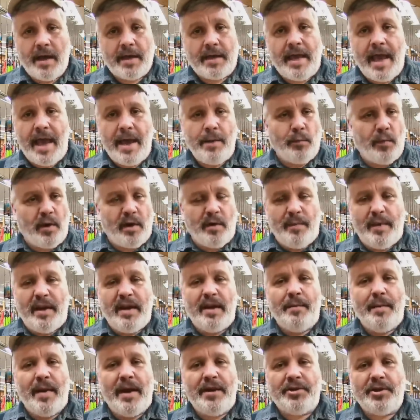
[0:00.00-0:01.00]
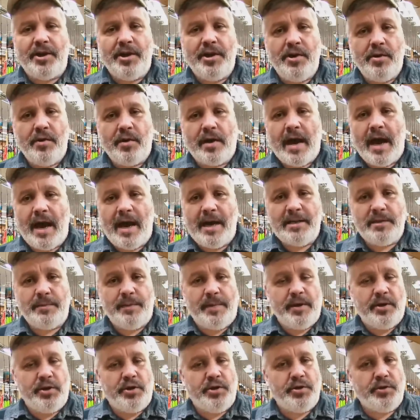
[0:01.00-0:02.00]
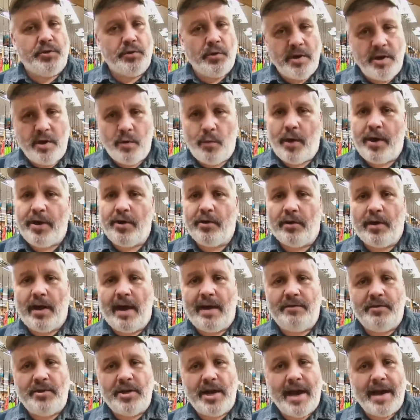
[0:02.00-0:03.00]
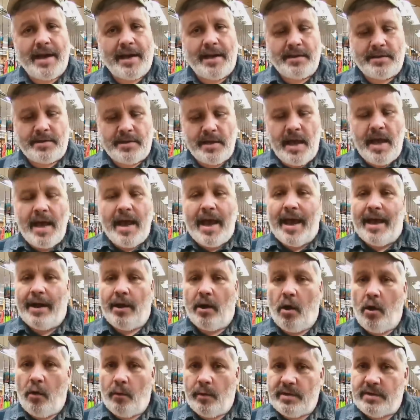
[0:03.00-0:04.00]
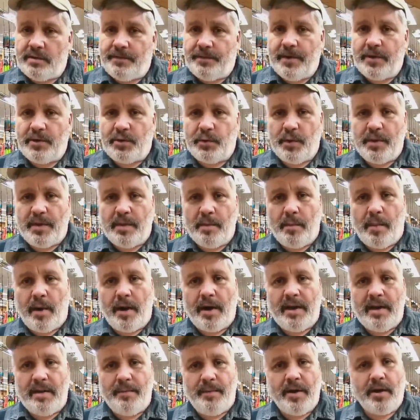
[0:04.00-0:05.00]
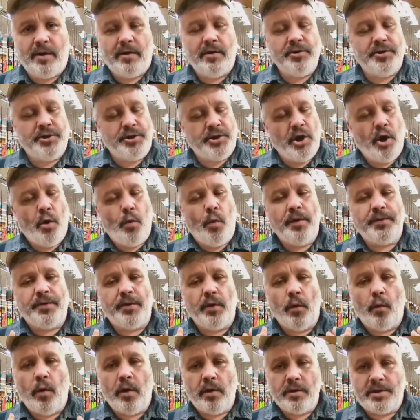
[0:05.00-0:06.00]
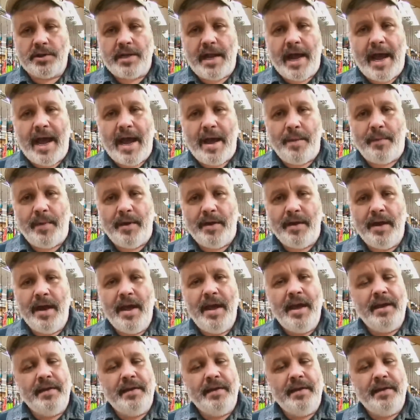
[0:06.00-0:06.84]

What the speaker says: Ken wanted me to mention to you guys, be sure you wear your life jackets and always fish with a buddy because you don't want the worst to happen